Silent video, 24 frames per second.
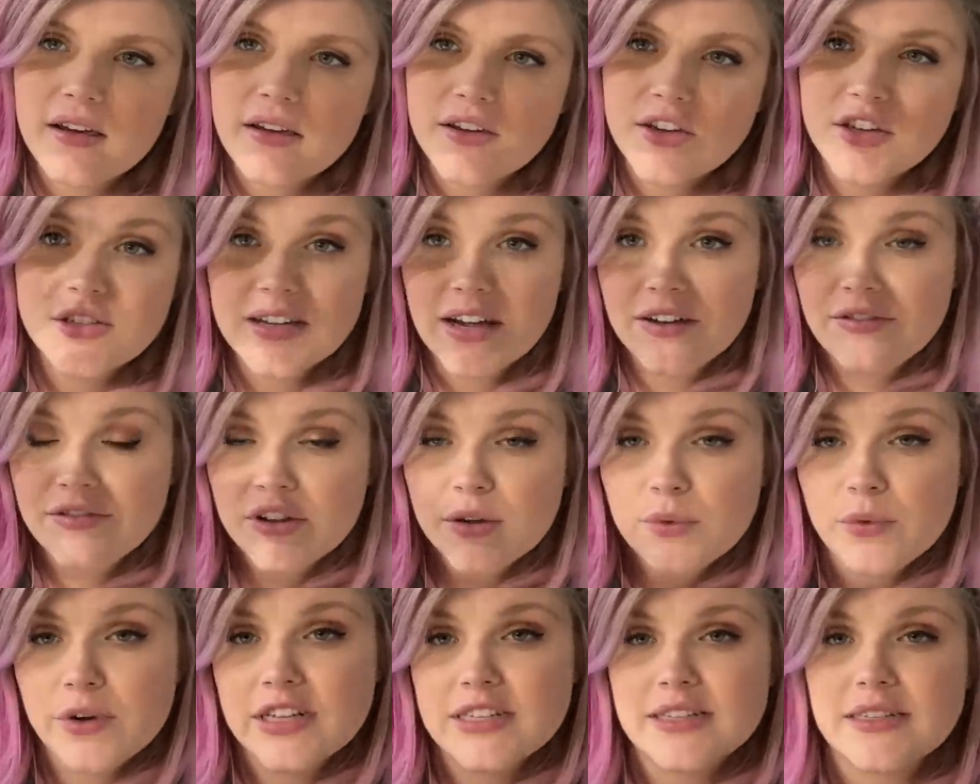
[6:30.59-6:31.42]
you
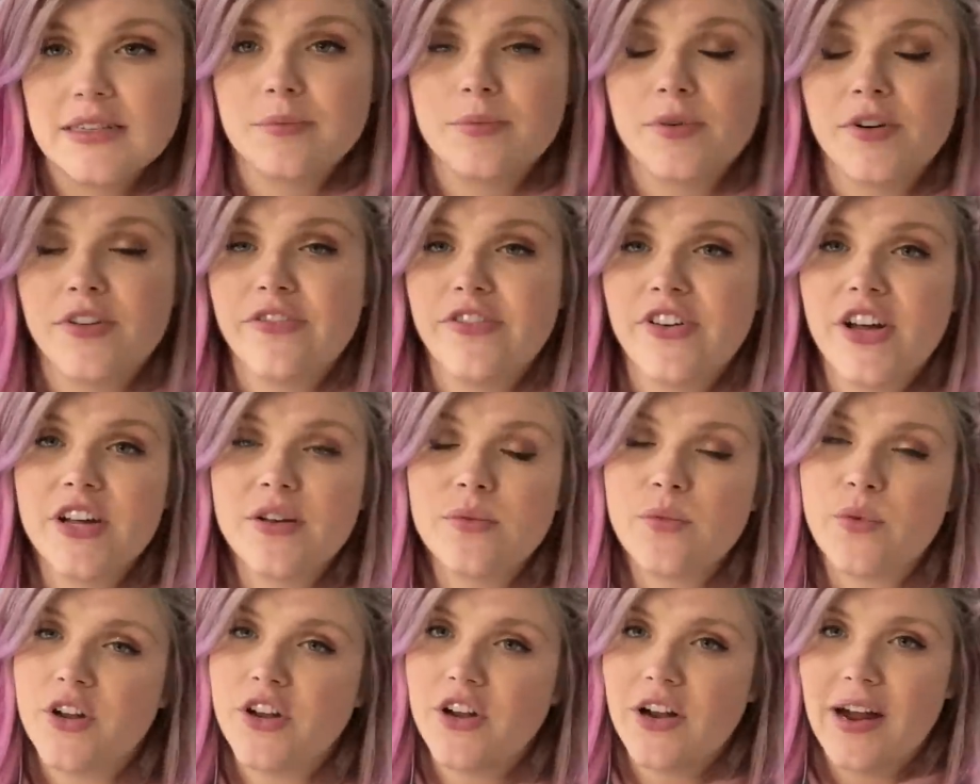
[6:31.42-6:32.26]
definitely want a zipper foot
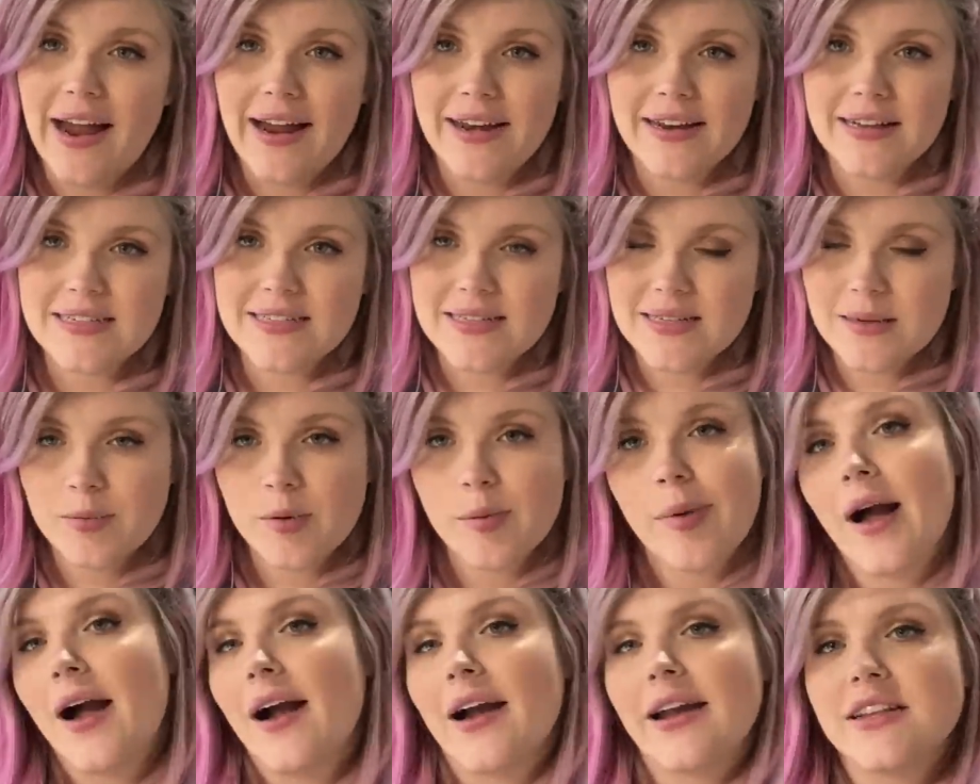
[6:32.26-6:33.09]
when you're adding zipper
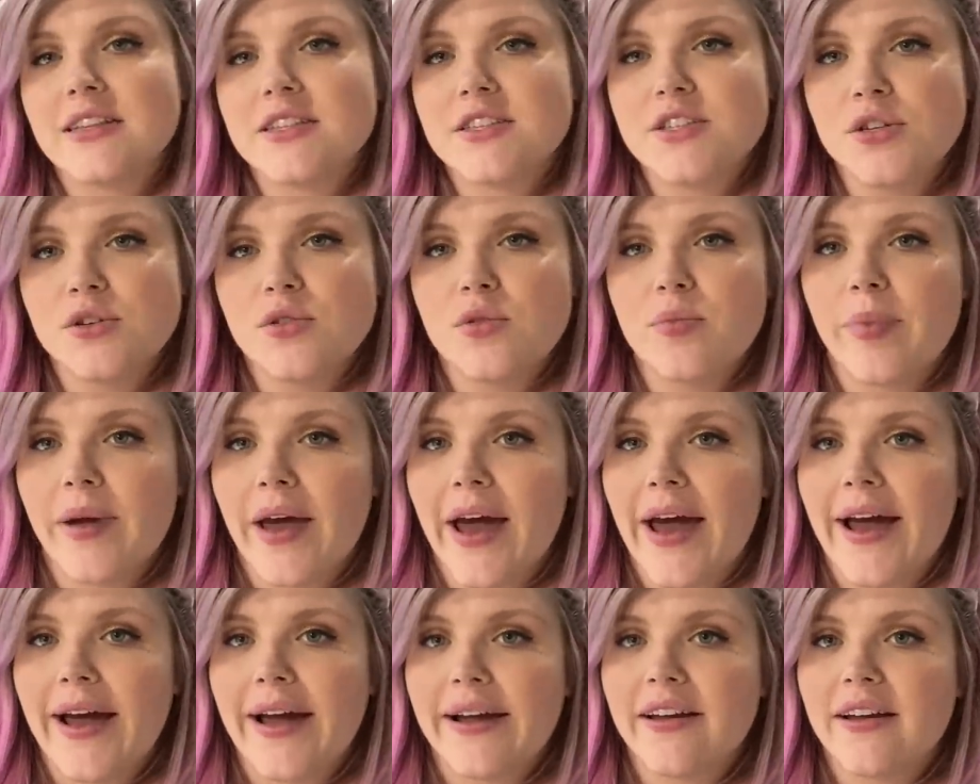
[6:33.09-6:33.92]
pockets to a
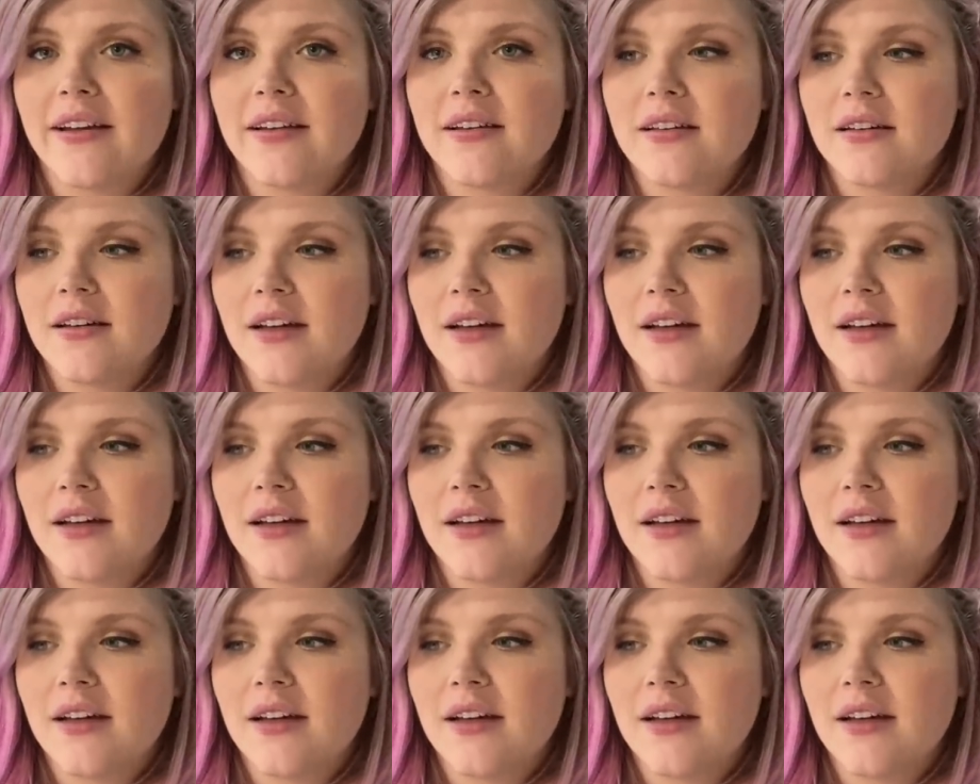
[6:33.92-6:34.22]
bag.